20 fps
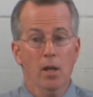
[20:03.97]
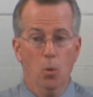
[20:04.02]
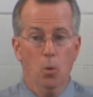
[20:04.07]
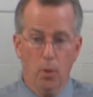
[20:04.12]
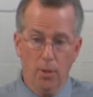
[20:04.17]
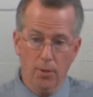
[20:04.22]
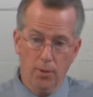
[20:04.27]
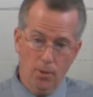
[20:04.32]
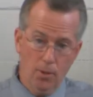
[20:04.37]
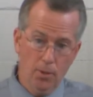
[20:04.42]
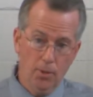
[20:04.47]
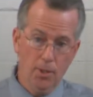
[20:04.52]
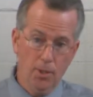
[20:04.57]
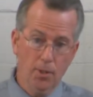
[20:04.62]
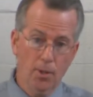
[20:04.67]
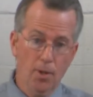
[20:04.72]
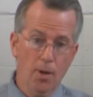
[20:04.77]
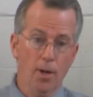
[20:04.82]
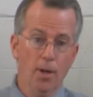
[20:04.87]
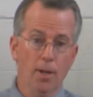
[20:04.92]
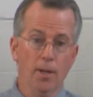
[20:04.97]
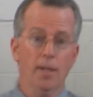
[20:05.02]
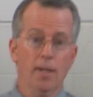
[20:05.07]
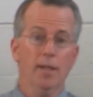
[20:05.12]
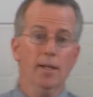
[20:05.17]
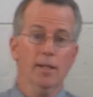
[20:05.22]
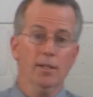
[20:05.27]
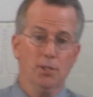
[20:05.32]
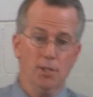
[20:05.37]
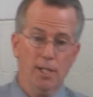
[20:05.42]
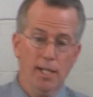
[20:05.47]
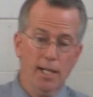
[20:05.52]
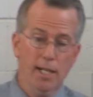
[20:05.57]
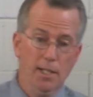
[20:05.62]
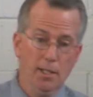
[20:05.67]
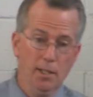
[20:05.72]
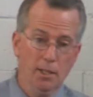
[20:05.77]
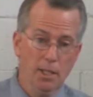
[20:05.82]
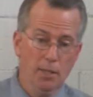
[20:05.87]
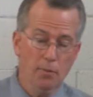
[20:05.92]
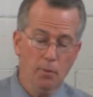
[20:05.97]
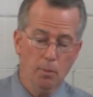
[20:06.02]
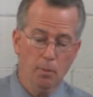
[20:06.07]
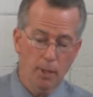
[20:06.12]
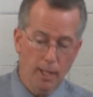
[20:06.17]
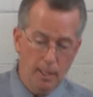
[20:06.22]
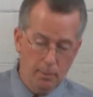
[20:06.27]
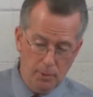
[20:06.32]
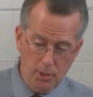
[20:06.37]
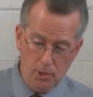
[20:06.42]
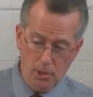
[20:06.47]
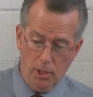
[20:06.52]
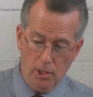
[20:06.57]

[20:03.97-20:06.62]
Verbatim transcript: with all your heart, seeking to live a blameless